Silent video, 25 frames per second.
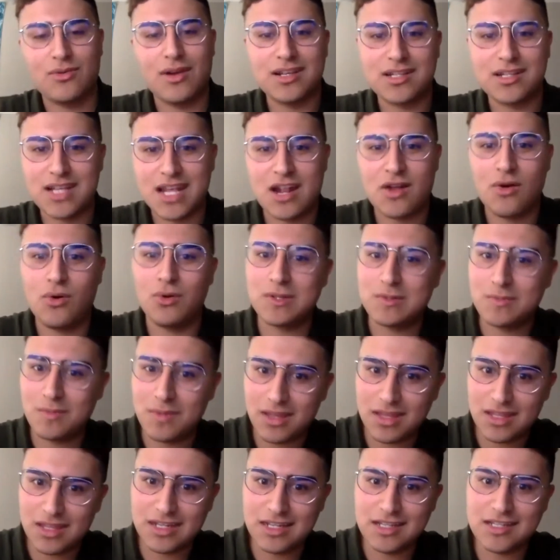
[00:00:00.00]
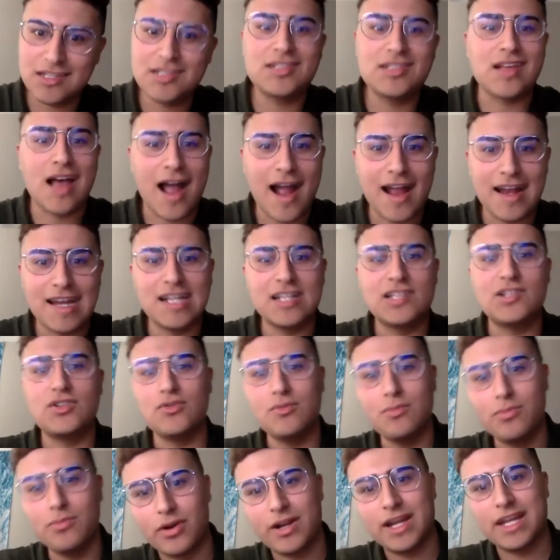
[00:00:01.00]
Senate ultimately decided to
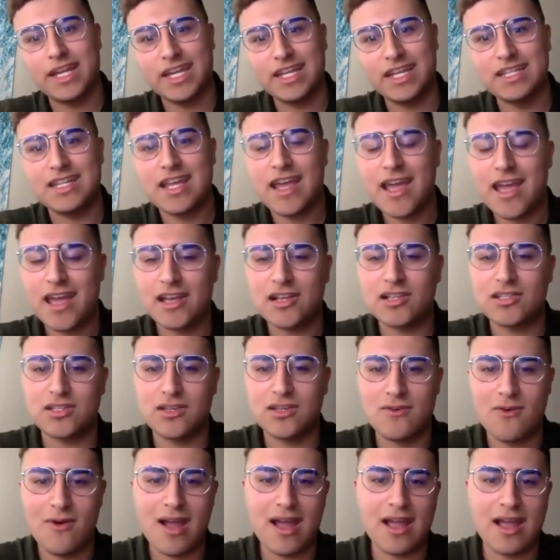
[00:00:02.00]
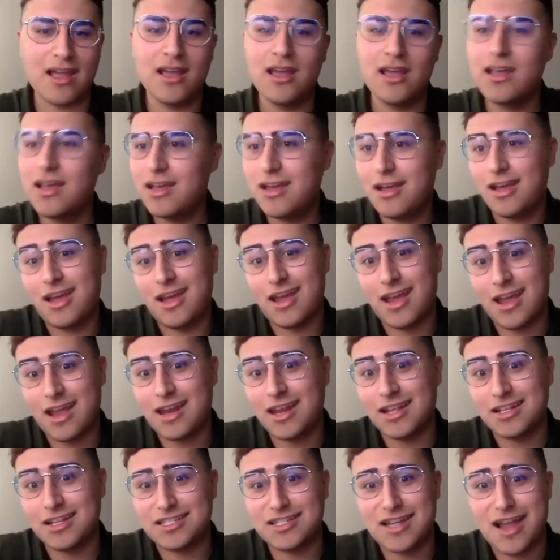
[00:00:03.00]
bring into ASUA, and
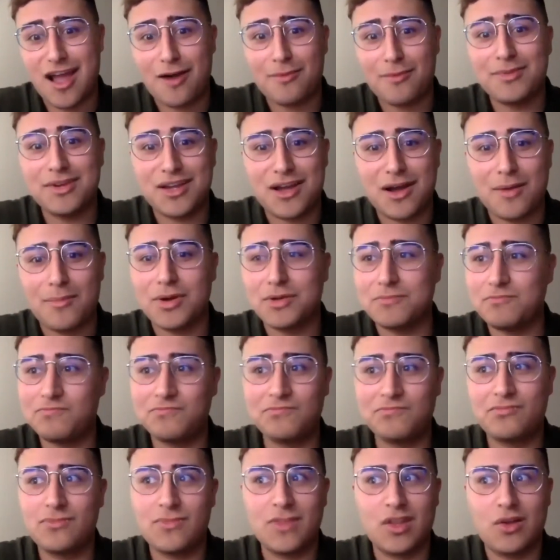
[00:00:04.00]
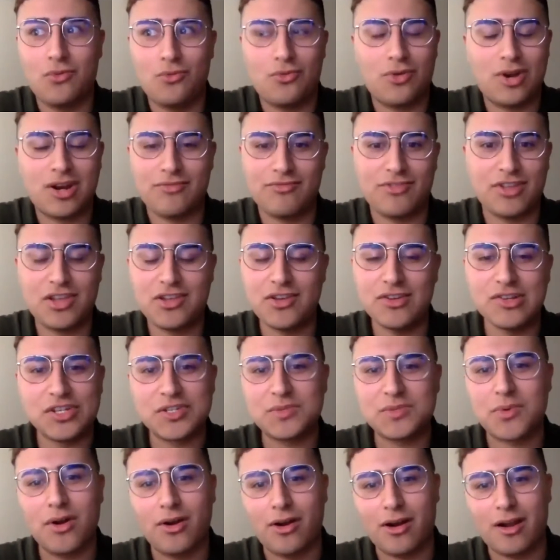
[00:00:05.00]
it's now become one of the hugest
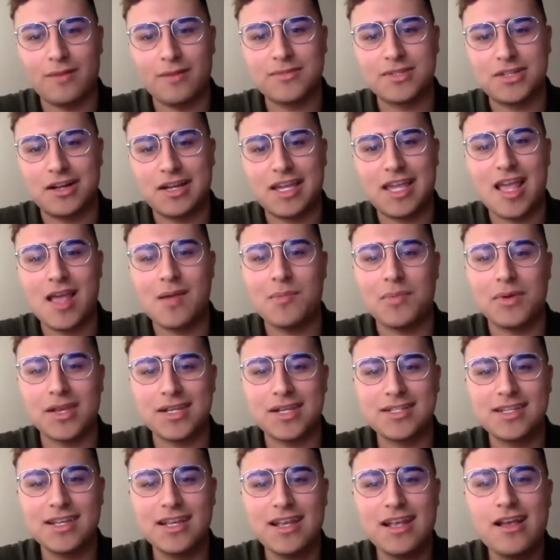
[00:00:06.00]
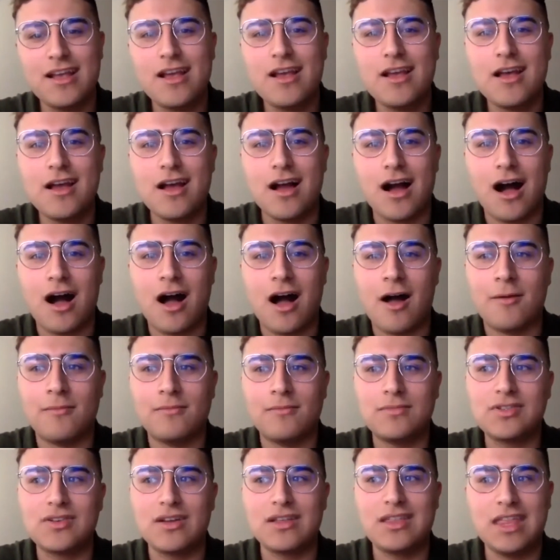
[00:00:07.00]
programs on campus.
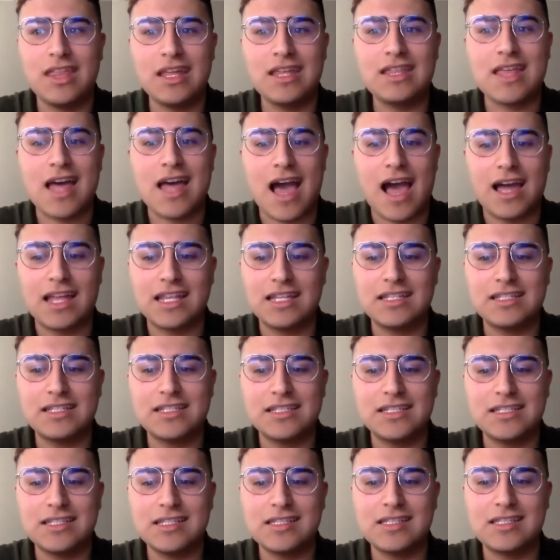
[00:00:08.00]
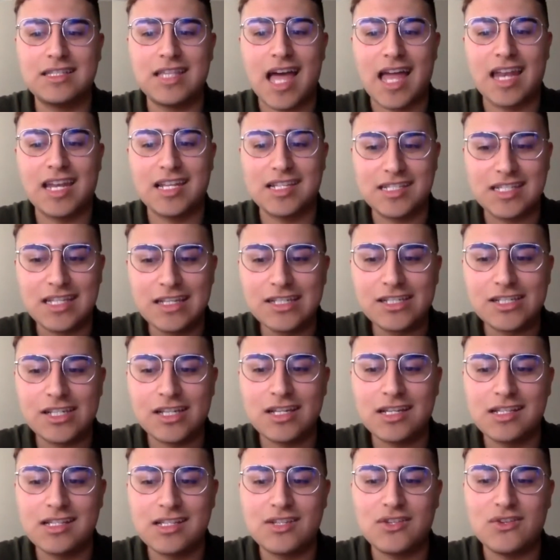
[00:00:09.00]
So I think that that
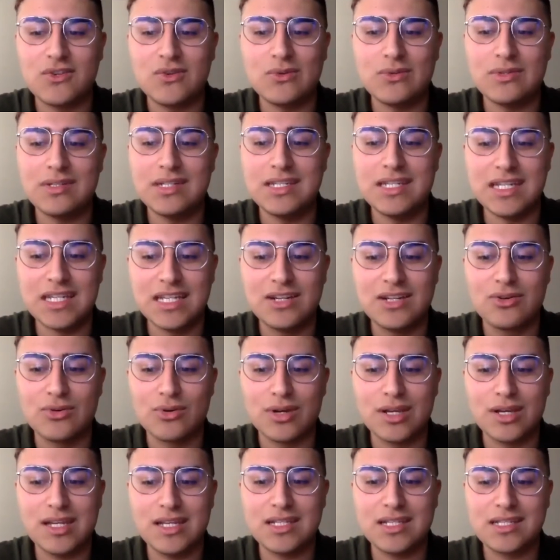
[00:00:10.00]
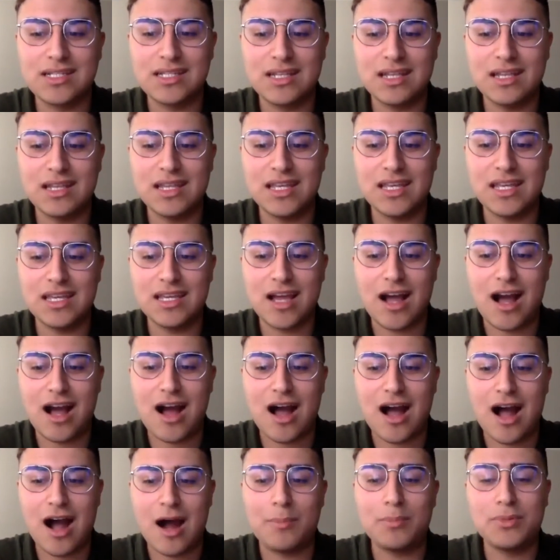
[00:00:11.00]
decision to decrease the
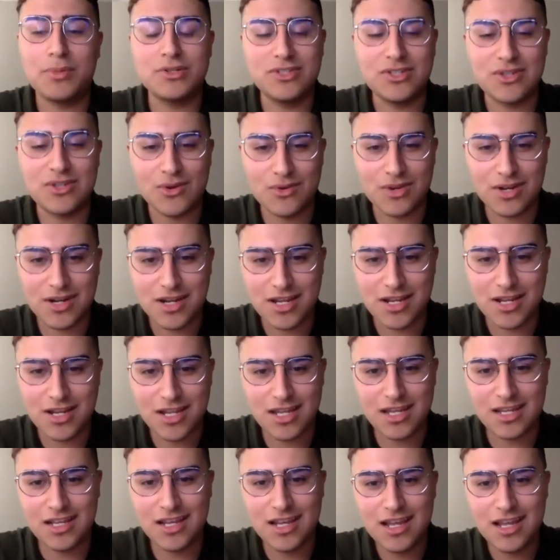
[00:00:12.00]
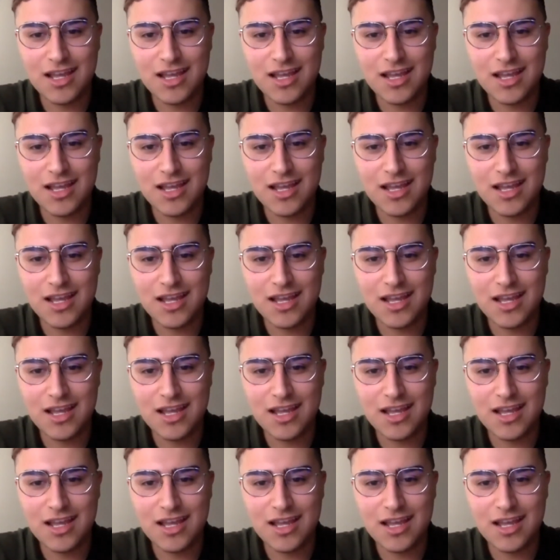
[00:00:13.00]
opportunity